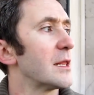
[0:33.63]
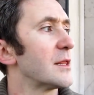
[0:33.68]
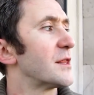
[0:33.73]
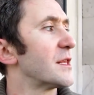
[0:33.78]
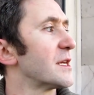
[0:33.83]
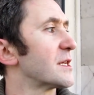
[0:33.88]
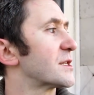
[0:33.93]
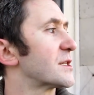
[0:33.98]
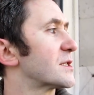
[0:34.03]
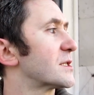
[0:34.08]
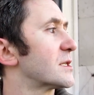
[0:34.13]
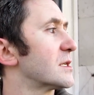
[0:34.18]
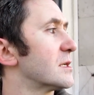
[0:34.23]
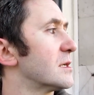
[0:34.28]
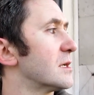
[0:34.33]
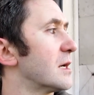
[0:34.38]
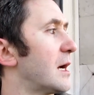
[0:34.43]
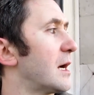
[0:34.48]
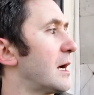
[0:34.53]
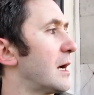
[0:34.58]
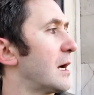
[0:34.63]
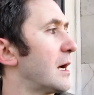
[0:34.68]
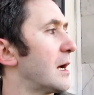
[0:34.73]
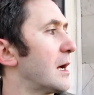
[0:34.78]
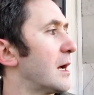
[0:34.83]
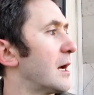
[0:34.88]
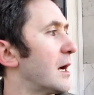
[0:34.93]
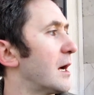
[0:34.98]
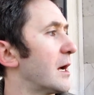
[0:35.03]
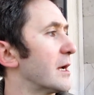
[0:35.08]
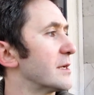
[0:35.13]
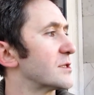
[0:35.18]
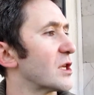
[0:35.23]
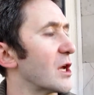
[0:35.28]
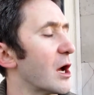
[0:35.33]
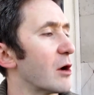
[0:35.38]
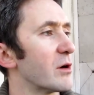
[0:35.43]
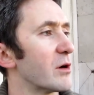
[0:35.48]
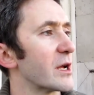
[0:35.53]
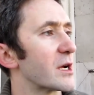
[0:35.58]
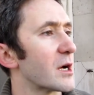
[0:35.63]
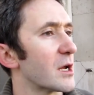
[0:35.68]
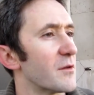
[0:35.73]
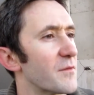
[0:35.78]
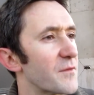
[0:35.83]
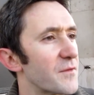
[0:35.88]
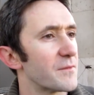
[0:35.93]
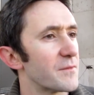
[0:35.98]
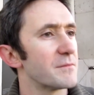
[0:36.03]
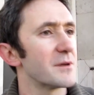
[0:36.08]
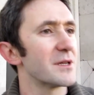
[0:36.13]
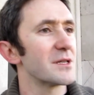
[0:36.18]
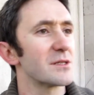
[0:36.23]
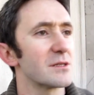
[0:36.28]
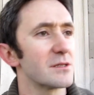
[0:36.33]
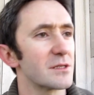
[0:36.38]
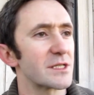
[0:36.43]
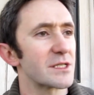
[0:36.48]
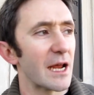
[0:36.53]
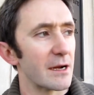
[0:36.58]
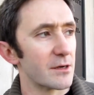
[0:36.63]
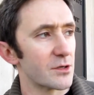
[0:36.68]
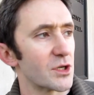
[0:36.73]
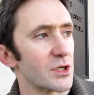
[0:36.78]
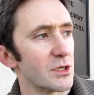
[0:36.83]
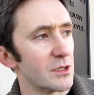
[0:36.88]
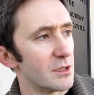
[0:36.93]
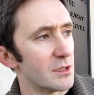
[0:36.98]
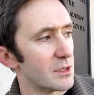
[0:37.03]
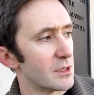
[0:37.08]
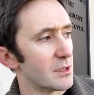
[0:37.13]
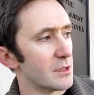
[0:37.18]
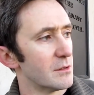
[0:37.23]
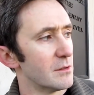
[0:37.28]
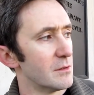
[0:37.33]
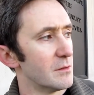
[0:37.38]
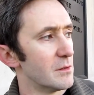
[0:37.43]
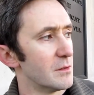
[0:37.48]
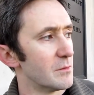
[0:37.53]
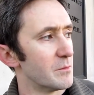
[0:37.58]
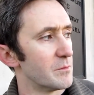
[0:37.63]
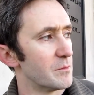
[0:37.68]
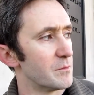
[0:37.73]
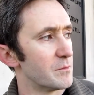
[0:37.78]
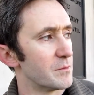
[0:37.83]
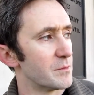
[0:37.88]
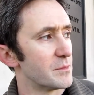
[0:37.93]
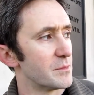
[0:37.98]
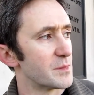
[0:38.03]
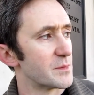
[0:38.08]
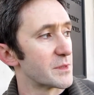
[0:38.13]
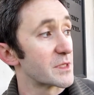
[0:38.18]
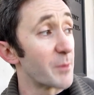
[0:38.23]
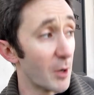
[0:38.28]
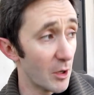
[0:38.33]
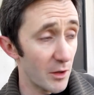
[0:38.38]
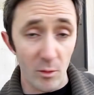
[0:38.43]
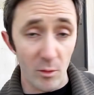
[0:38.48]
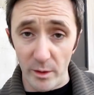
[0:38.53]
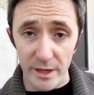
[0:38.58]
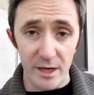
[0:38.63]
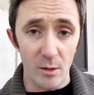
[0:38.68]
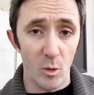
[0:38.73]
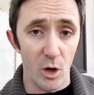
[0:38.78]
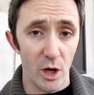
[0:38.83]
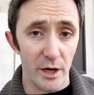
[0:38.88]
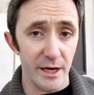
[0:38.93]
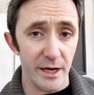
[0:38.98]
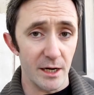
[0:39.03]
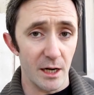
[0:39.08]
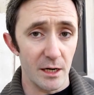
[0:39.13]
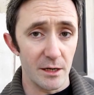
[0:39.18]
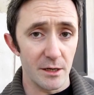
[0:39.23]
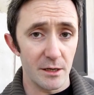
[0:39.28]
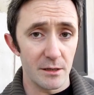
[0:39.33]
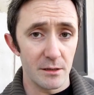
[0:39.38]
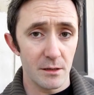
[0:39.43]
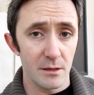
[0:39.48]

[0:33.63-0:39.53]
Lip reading: This is the only kind of sanctioned spot that we can work in London.